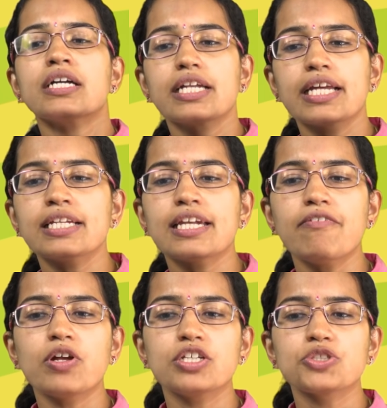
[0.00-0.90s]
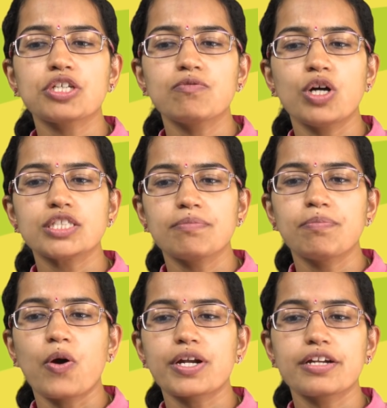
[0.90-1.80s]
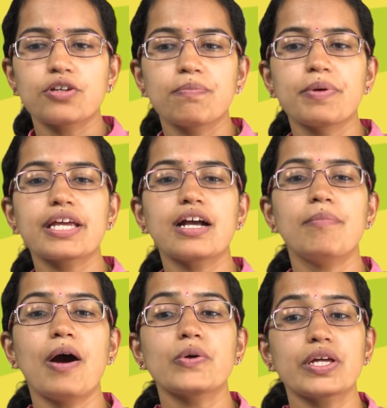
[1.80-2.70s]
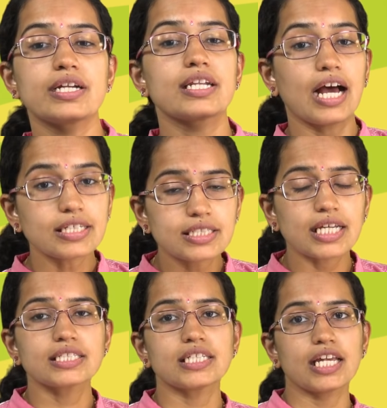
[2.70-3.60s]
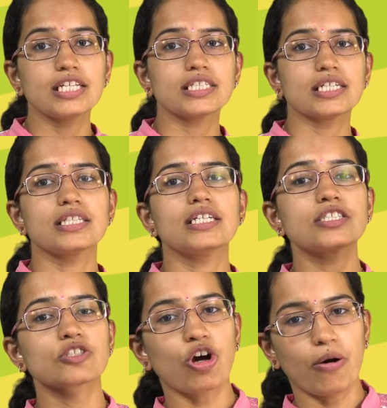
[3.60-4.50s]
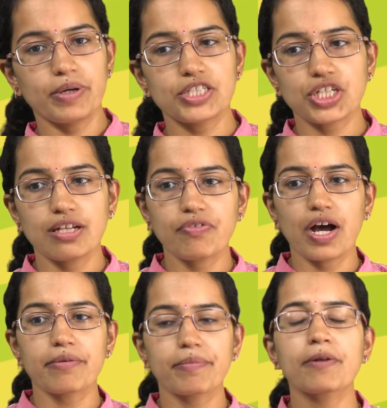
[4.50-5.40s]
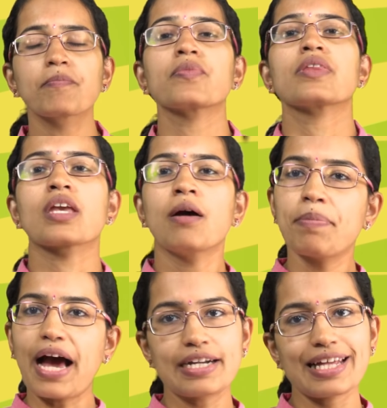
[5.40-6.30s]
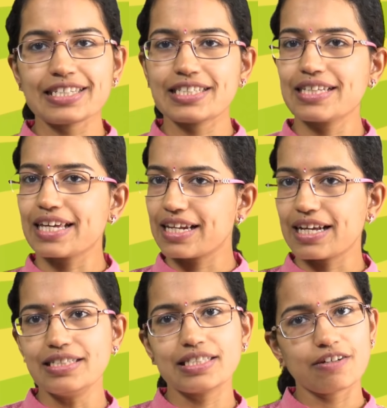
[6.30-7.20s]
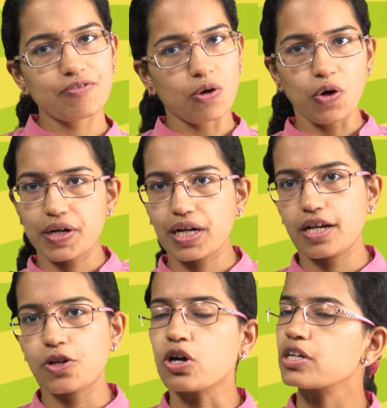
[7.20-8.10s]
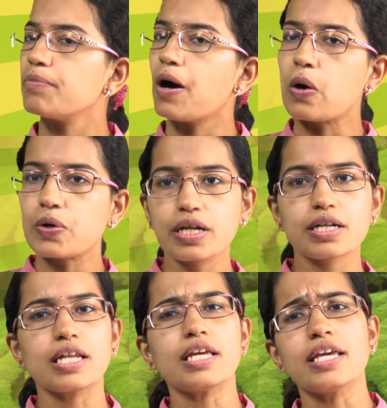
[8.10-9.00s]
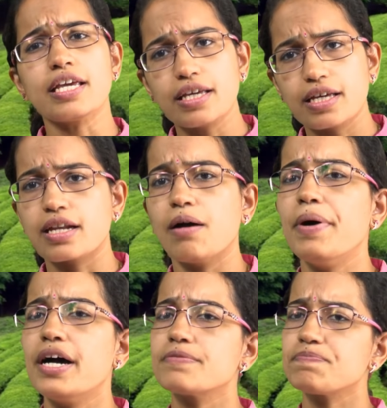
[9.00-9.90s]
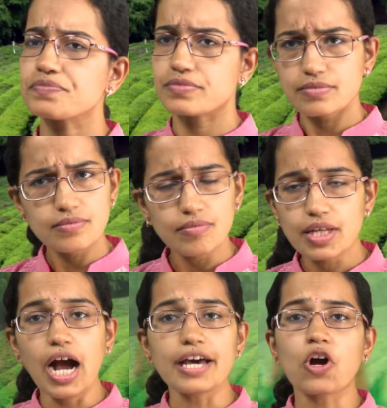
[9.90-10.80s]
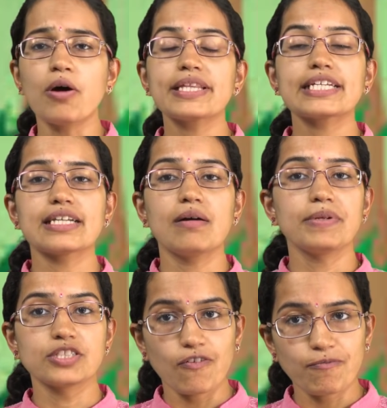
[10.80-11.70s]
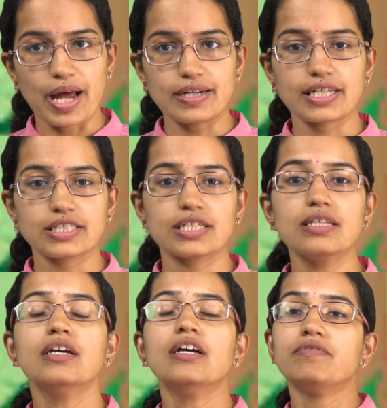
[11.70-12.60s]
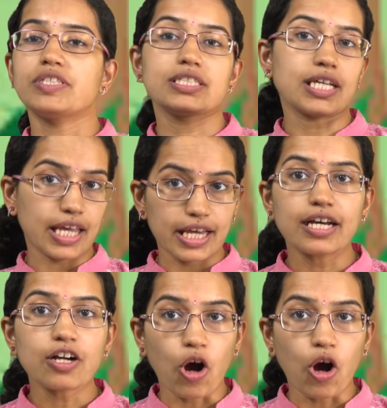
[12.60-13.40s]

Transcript: Green revolution was important to bring about a drastic change in this commercial farming. Plantation agriculture we already talked about, tea, rubber, are common examples of plantation which is again a